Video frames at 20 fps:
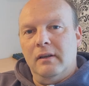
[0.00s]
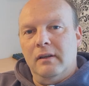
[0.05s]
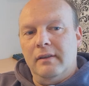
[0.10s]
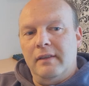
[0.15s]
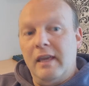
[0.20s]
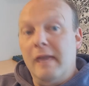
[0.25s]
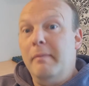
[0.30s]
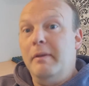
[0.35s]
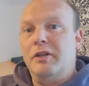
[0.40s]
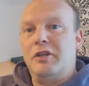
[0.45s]

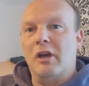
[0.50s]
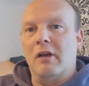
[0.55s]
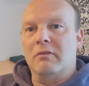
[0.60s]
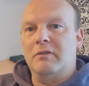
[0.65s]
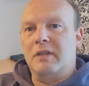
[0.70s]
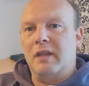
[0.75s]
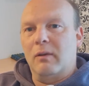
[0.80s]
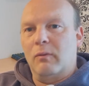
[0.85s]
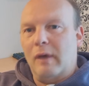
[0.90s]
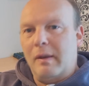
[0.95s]
image
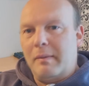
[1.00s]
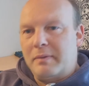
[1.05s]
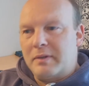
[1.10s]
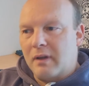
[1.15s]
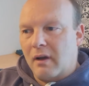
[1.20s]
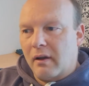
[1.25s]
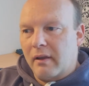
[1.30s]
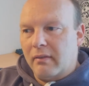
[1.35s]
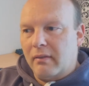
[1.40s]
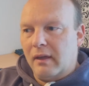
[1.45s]
hosting
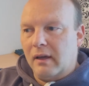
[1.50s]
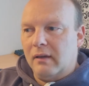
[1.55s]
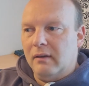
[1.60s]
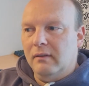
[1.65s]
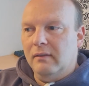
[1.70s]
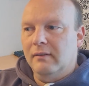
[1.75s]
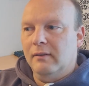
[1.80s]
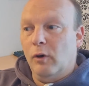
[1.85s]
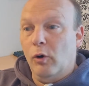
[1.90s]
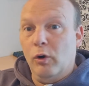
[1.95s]
website that
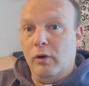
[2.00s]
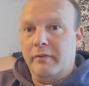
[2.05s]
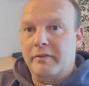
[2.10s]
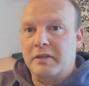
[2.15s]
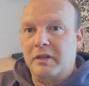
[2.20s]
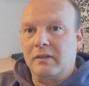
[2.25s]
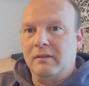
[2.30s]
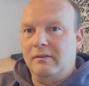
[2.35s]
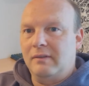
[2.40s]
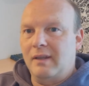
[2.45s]
all of a
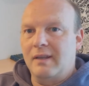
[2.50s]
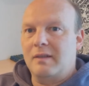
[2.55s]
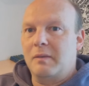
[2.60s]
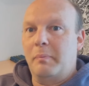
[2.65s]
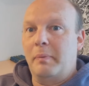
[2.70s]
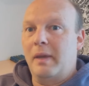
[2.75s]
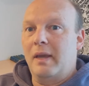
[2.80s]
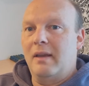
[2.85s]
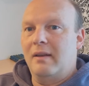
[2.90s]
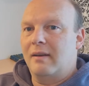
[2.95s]
sudden
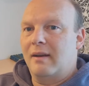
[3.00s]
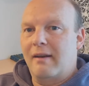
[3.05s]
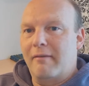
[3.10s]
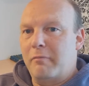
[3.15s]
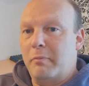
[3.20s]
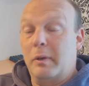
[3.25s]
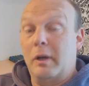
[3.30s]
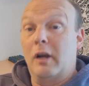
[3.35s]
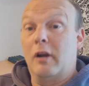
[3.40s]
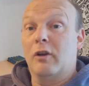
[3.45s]
disappeared and
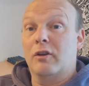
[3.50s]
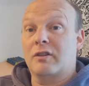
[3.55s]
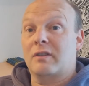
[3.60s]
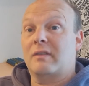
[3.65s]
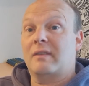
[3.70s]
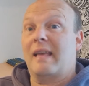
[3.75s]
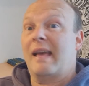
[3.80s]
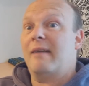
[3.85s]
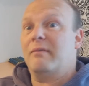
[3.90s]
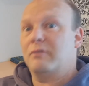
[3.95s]
everybody
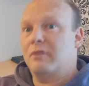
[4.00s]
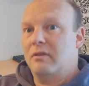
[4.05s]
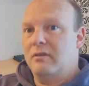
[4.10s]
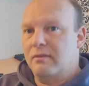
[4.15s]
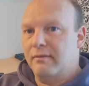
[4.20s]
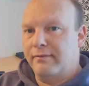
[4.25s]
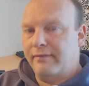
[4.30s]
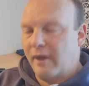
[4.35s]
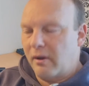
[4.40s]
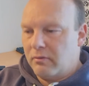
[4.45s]
lost thousands
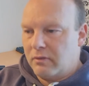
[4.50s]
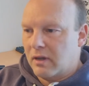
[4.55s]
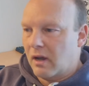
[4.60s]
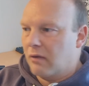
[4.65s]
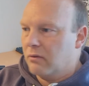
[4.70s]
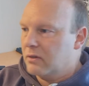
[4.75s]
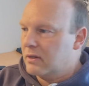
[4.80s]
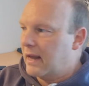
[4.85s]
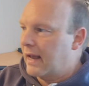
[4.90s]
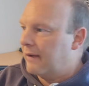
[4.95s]
of
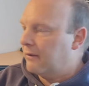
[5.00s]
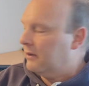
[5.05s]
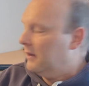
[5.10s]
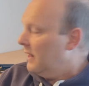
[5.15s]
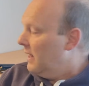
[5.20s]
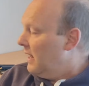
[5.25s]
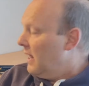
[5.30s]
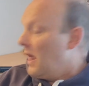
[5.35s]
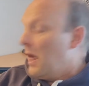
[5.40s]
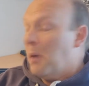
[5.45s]
photos. Now,
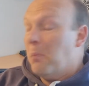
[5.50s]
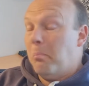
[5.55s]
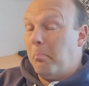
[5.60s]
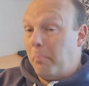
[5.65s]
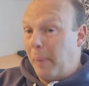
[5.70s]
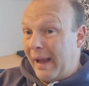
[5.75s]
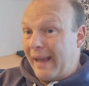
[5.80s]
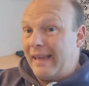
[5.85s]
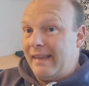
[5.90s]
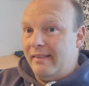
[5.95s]

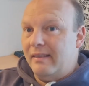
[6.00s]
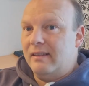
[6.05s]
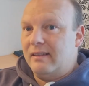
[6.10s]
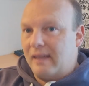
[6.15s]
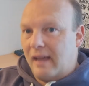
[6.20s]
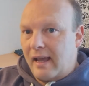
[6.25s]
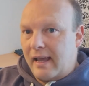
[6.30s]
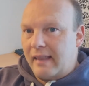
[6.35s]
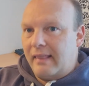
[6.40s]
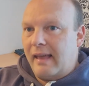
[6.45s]
back in the
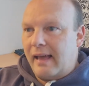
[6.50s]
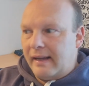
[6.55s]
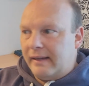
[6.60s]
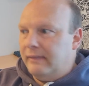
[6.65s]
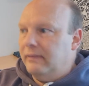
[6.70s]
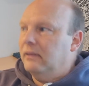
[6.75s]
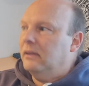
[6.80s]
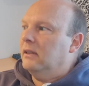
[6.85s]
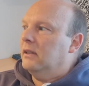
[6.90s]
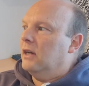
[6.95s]
day
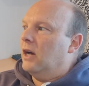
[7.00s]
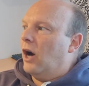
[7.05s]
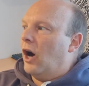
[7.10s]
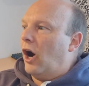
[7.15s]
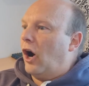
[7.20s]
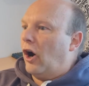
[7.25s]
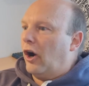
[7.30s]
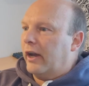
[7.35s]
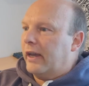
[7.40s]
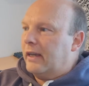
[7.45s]
then,
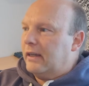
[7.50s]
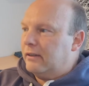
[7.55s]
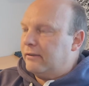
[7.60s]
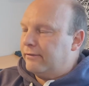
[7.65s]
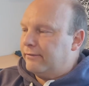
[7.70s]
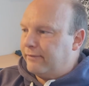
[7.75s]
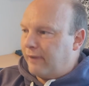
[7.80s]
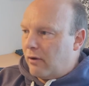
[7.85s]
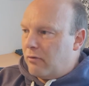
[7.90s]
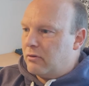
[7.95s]
I had
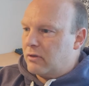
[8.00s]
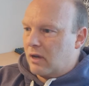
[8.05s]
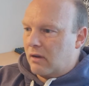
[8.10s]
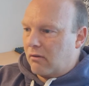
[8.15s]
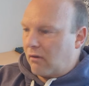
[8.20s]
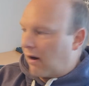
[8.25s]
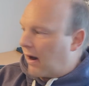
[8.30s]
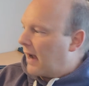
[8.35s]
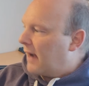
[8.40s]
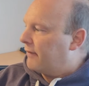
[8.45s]

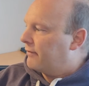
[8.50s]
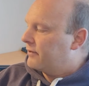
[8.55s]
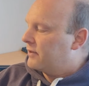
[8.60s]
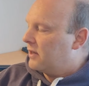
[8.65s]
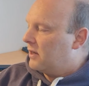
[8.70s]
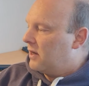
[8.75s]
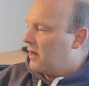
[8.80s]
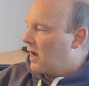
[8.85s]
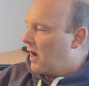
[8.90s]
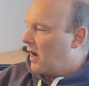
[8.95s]
photographed
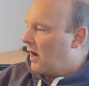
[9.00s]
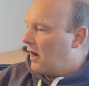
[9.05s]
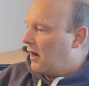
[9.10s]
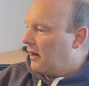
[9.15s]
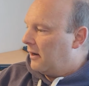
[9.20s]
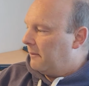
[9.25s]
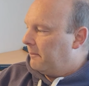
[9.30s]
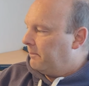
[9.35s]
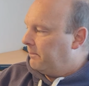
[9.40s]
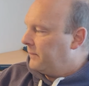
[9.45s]

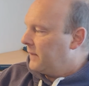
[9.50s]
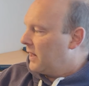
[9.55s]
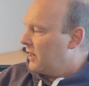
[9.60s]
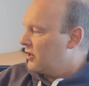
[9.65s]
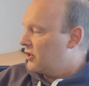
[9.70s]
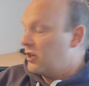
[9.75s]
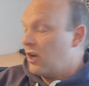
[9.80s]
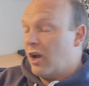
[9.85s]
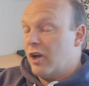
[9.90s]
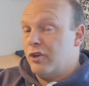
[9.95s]
a
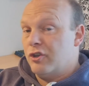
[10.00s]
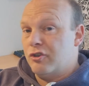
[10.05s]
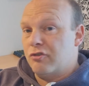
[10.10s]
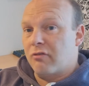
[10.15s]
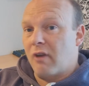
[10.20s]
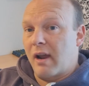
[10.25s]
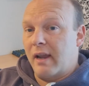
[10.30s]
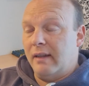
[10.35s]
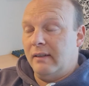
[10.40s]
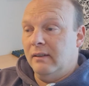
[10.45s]
certain
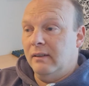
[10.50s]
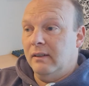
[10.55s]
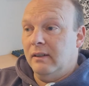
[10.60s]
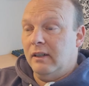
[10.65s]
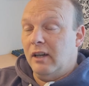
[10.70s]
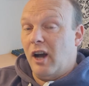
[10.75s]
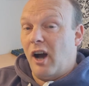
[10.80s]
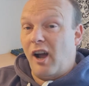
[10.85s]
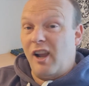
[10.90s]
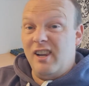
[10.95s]
train,
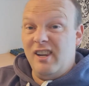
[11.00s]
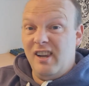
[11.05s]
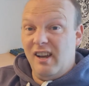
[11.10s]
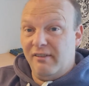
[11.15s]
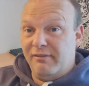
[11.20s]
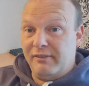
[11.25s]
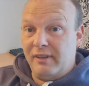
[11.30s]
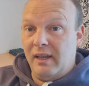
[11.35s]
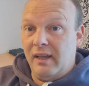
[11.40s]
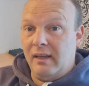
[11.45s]
I
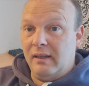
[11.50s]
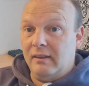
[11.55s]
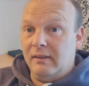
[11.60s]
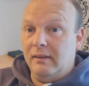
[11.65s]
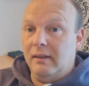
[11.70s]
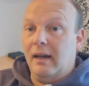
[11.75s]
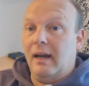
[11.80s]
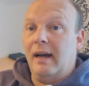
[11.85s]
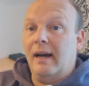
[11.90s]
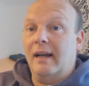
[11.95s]
loved it,
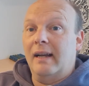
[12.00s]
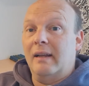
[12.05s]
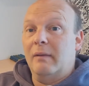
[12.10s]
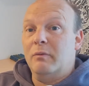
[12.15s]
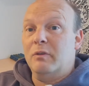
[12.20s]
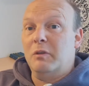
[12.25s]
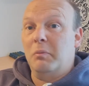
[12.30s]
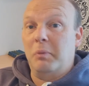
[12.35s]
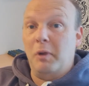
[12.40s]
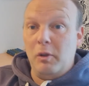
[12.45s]
and it
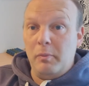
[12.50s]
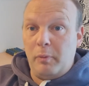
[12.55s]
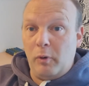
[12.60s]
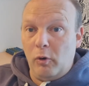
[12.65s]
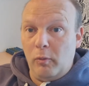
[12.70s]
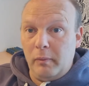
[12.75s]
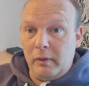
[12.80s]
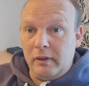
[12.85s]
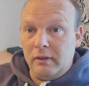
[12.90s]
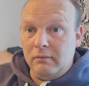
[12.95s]
was the Blue
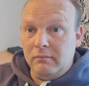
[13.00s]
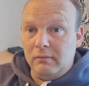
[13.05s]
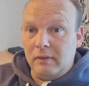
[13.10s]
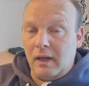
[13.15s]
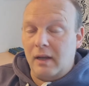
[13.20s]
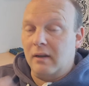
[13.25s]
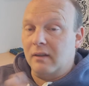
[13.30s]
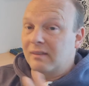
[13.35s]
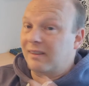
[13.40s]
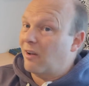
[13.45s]
Pullman.
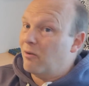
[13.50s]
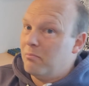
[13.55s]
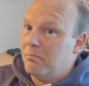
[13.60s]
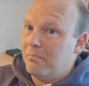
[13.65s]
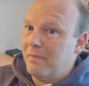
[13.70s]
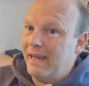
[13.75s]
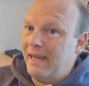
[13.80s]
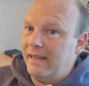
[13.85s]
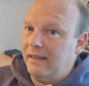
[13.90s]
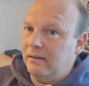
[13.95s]
And I don't
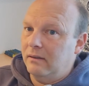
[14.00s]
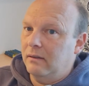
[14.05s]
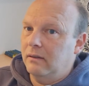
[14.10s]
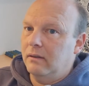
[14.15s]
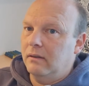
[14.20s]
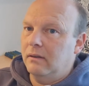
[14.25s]
mean